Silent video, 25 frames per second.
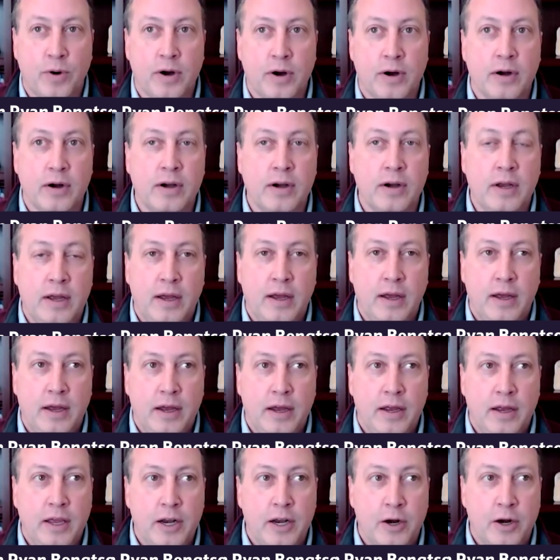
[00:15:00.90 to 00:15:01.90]
for,
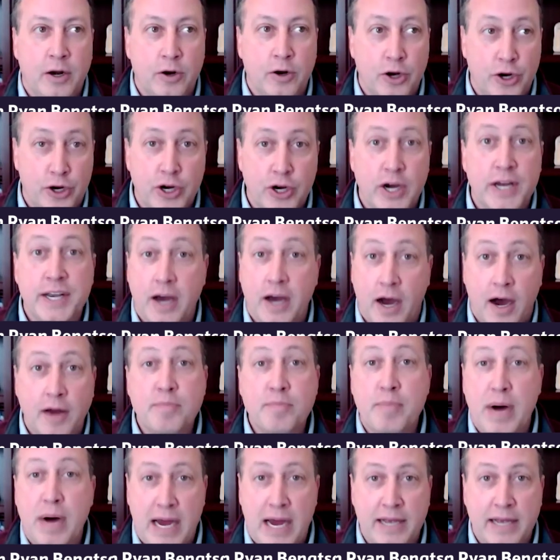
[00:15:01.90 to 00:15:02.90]
good,
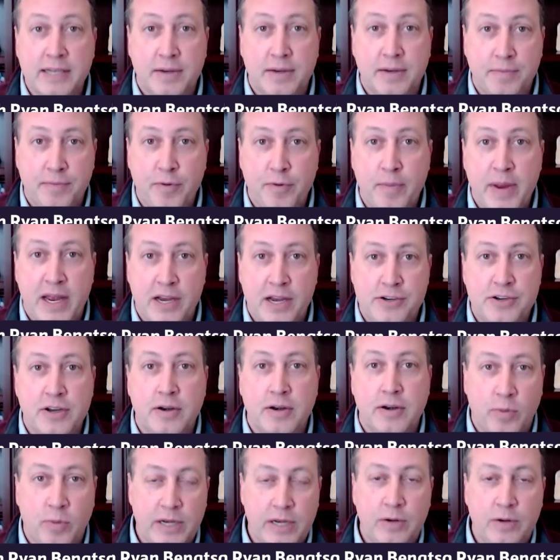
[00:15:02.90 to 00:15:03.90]
unbiased
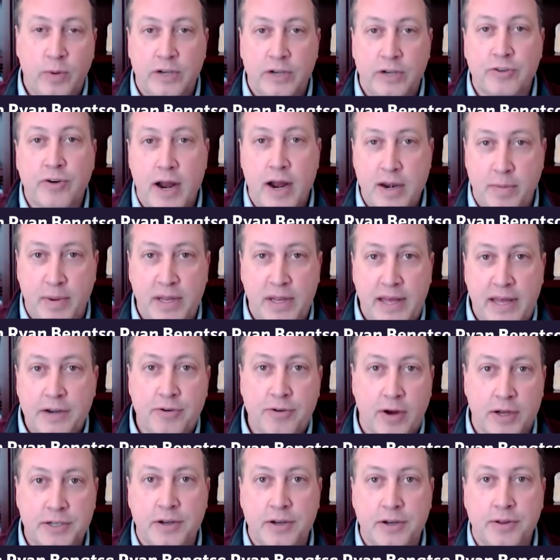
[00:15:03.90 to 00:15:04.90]
information. And we try to be
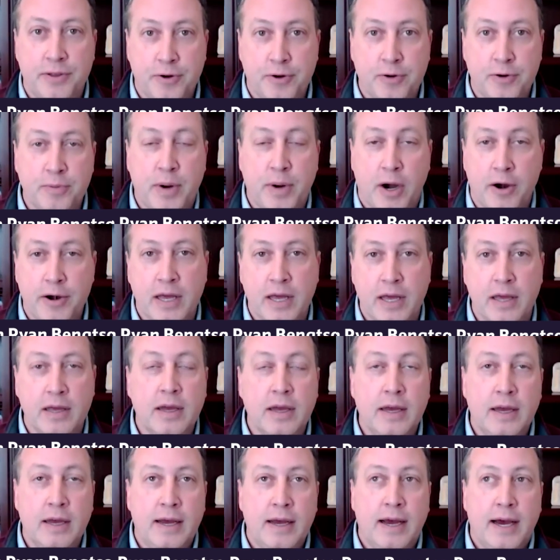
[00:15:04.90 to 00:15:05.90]
that trusted third
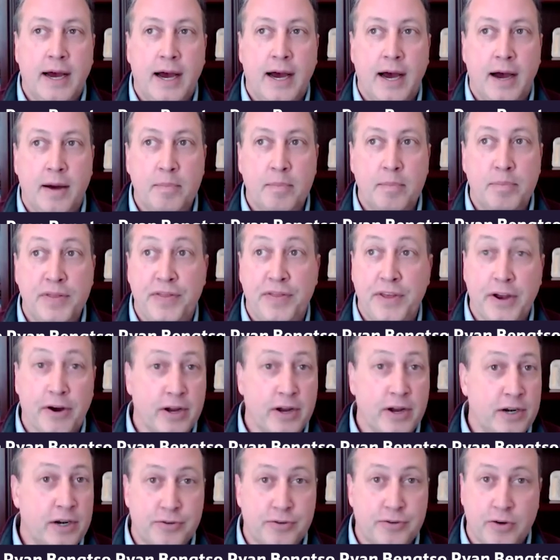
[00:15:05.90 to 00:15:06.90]
party. but
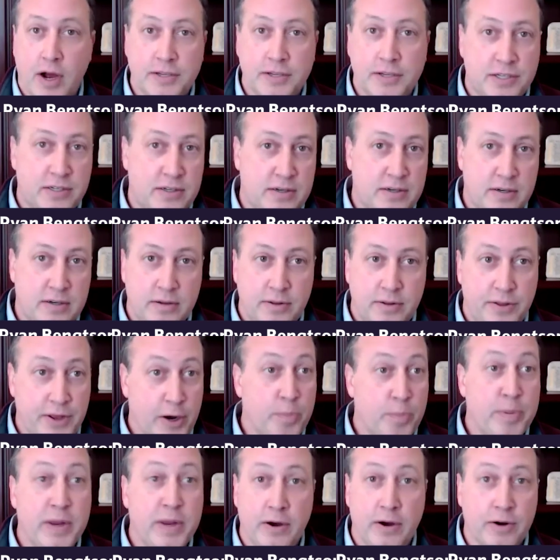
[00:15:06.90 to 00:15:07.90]
they're going to trust
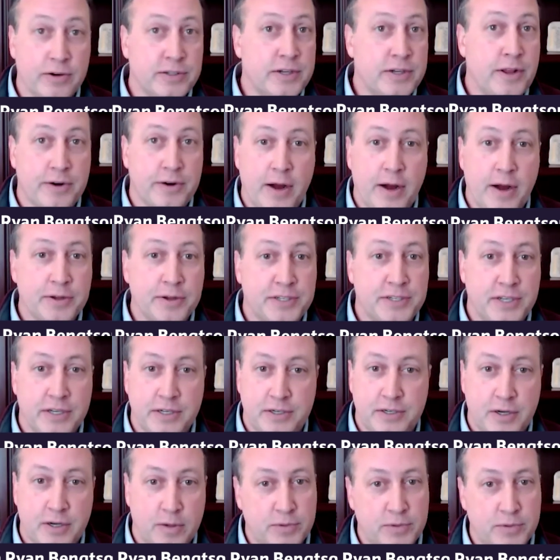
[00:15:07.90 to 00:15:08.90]
their peers, other health
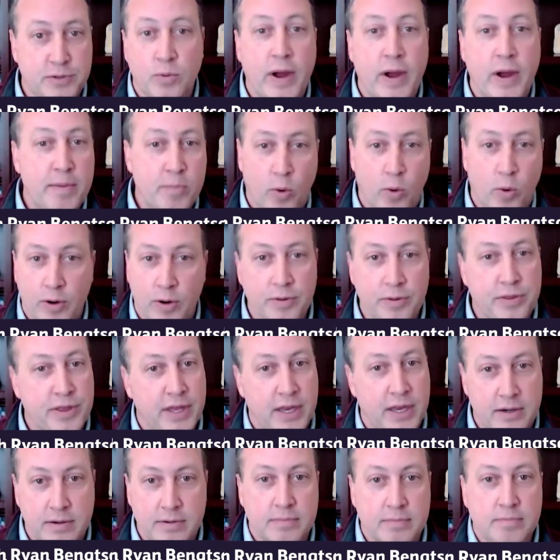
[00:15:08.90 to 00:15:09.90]
systems way more
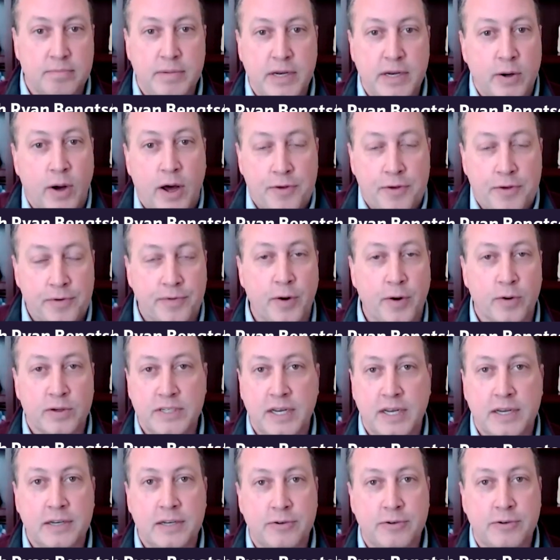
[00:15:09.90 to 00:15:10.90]
than, other
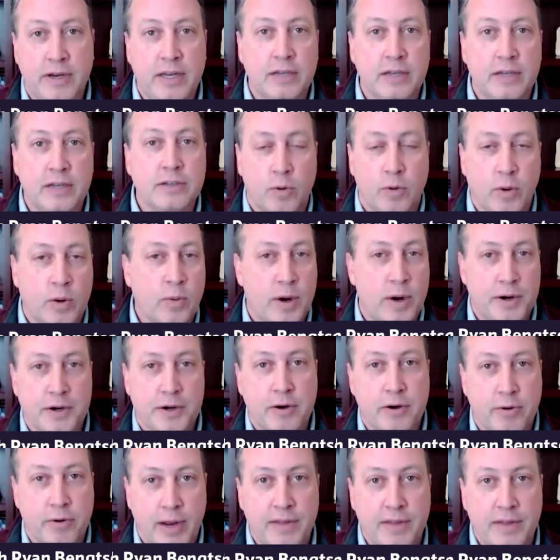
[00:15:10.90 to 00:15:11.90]
folks in the industry. And so we
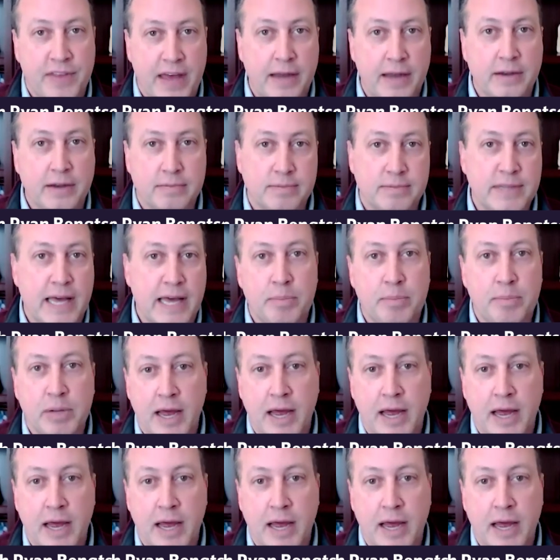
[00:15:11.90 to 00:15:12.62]
wanted to create that